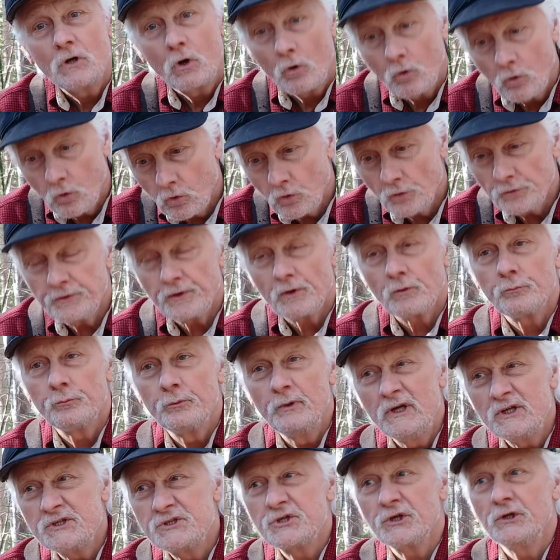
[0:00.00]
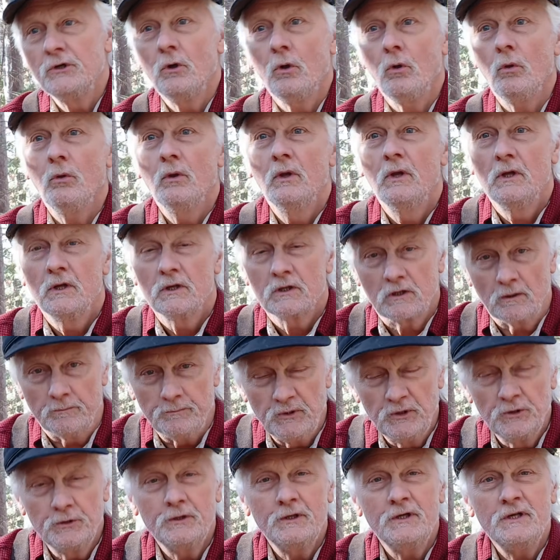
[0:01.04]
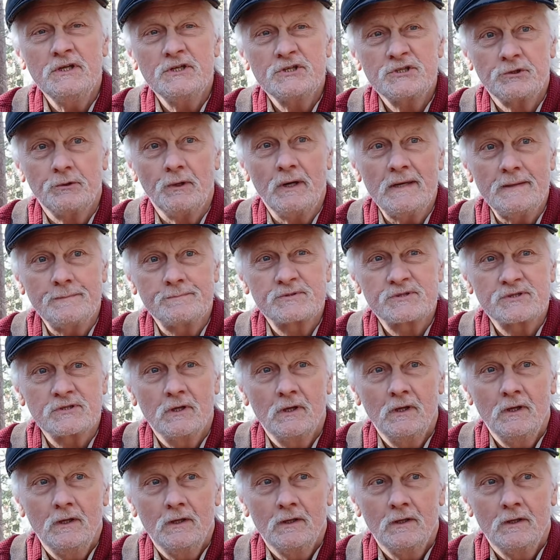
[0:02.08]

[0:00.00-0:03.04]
old original community scrapes,